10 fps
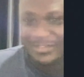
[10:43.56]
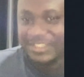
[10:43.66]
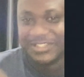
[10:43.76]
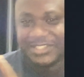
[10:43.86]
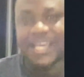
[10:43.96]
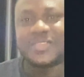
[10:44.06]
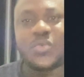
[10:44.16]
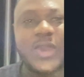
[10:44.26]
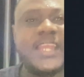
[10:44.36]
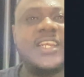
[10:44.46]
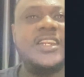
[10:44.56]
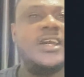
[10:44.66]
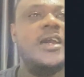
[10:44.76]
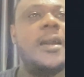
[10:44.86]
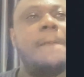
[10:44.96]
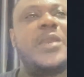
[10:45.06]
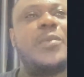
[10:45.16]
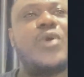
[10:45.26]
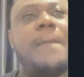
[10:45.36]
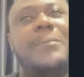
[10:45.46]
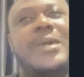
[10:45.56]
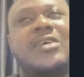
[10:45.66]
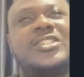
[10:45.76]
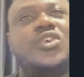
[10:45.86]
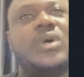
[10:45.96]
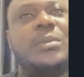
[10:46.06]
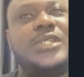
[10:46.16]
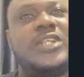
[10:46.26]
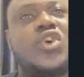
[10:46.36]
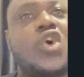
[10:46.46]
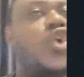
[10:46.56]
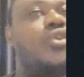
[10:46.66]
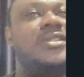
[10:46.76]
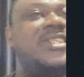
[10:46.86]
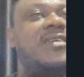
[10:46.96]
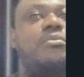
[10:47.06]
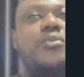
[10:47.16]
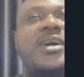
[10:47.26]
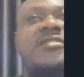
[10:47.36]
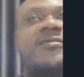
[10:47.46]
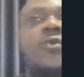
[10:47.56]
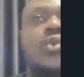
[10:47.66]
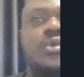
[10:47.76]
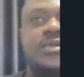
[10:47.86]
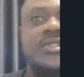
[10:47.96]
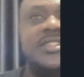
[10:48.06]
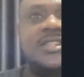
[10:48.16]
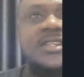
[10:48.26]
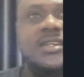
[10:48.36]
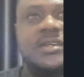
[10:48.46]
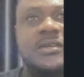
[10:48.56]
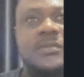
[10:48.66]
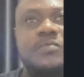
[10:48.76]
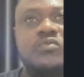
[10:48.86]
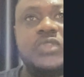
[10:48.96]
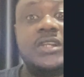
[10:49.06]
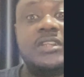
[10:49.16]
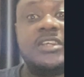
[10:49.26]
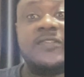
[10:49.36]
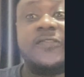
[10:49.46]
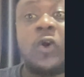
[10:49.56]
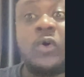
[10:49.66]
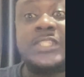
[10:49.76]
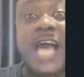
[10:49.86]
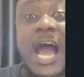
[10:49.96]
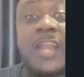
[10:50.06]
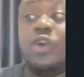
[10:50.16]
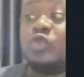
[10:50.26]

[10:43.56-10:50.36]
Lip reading: it's that when people are browsing your website on their mobile phones, the fonts are not